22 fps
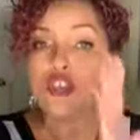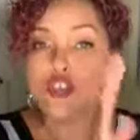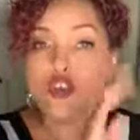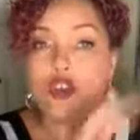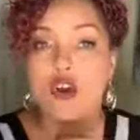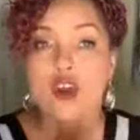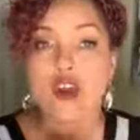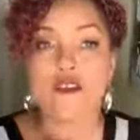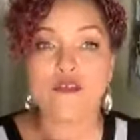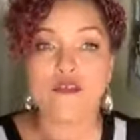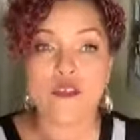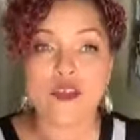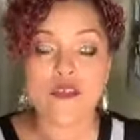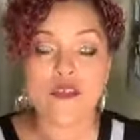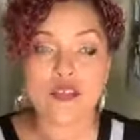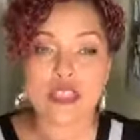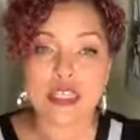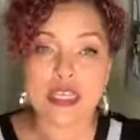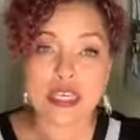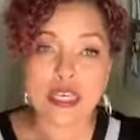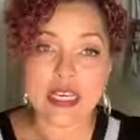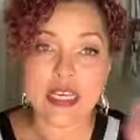You're at
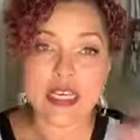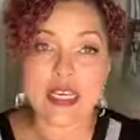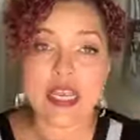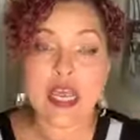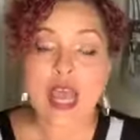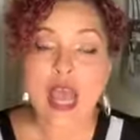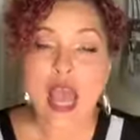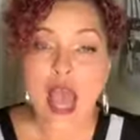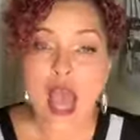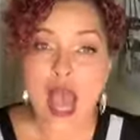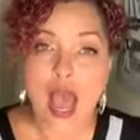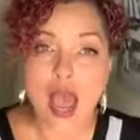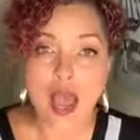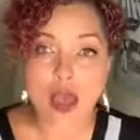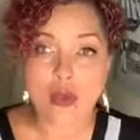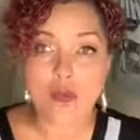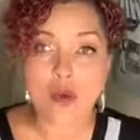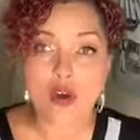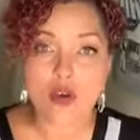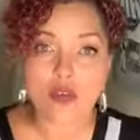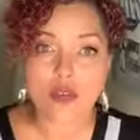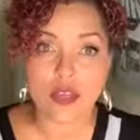15,
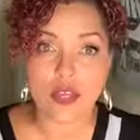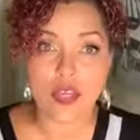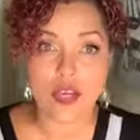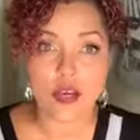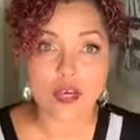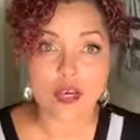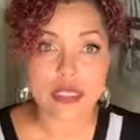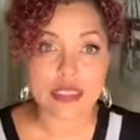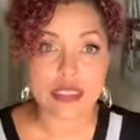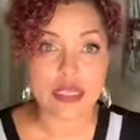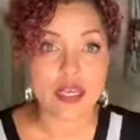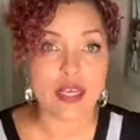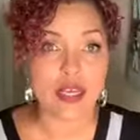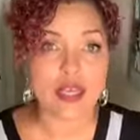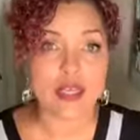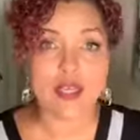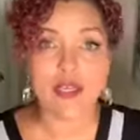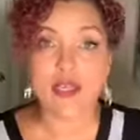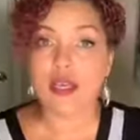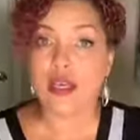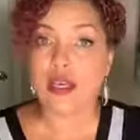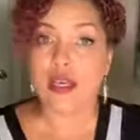I'm over here at
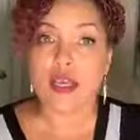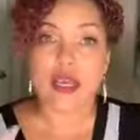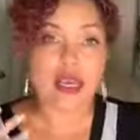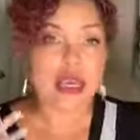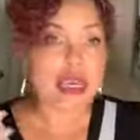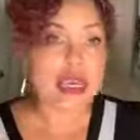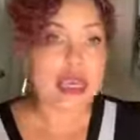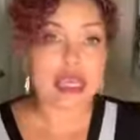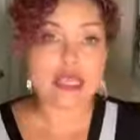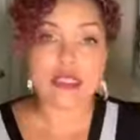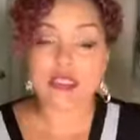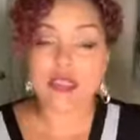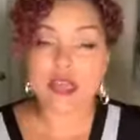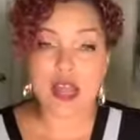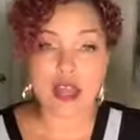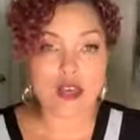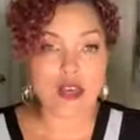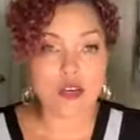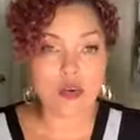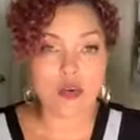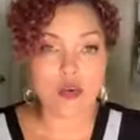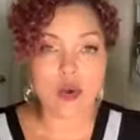10, it's
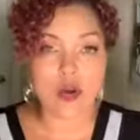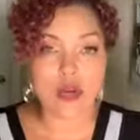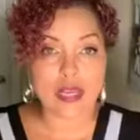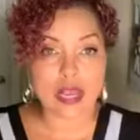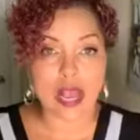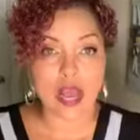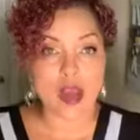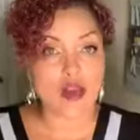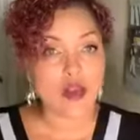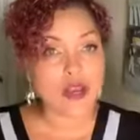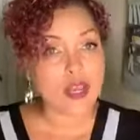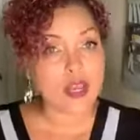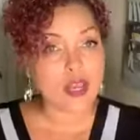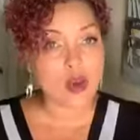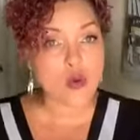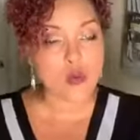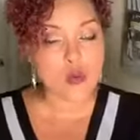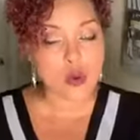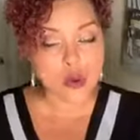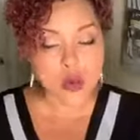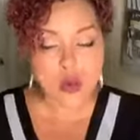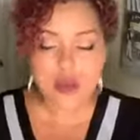not gonna work out. And I
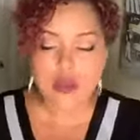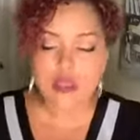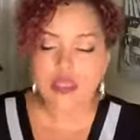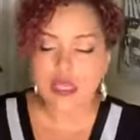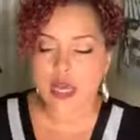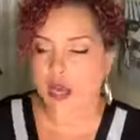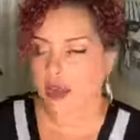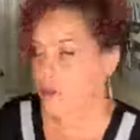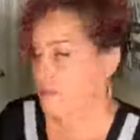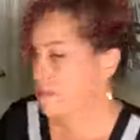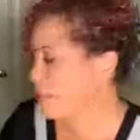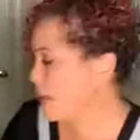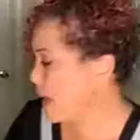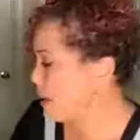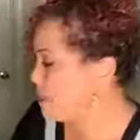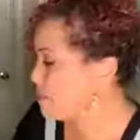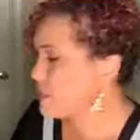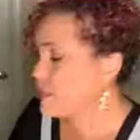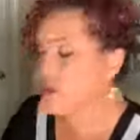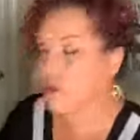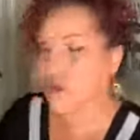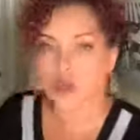go, well, hold on,
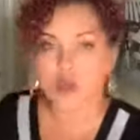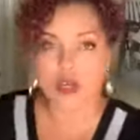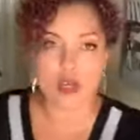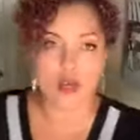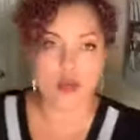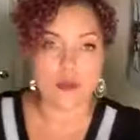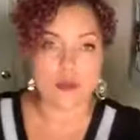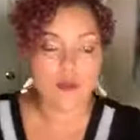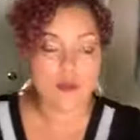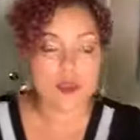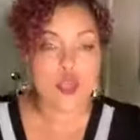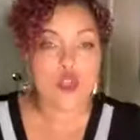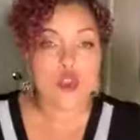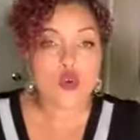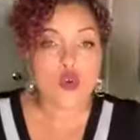maybe it will.